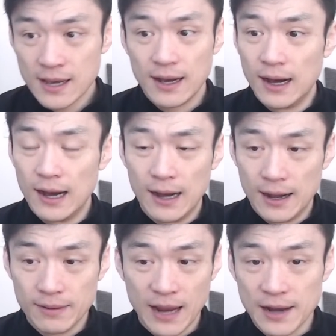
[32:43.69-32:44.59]

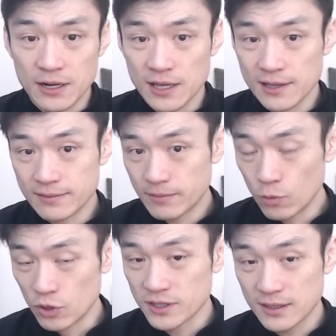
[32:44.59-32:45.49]
and he
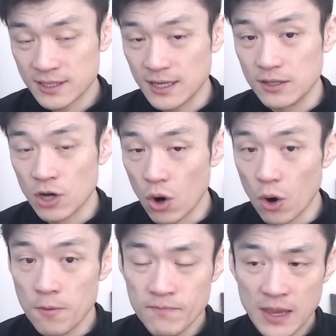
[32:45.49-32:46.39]
was sent home